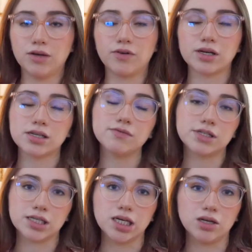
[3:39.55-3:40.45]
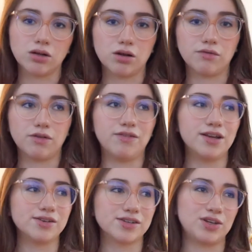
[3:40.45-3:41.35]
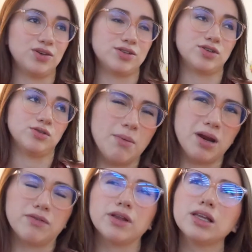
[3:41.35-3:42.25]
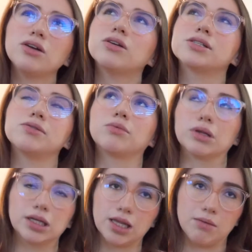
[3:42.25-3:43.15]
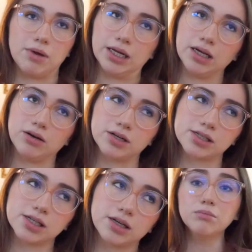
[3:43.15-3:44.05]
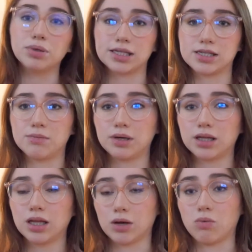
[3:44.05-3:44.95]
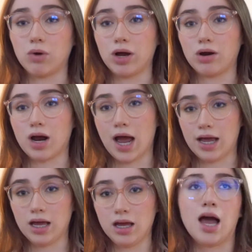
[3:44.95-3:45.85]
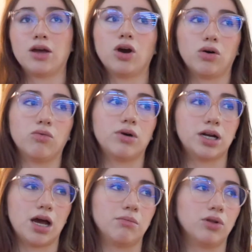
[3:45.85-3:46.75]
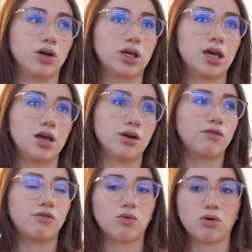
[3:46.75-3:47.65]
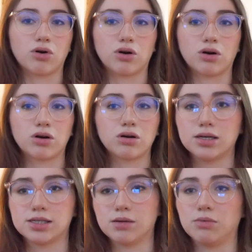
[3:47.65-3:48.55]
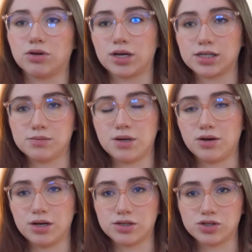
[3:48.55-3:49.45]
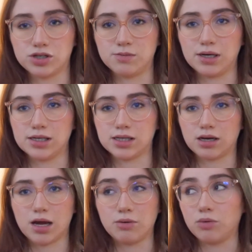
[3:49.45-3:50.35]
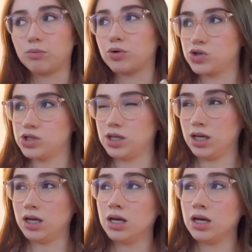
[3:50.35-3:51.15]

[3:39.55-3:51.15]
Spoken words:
you guys haven't seen a lot of the videos on YouTube, I mean, I feel like there isn't really that many, honestly, but that's typically like where I go when I'm looking for a similar experience, just because like I don't personally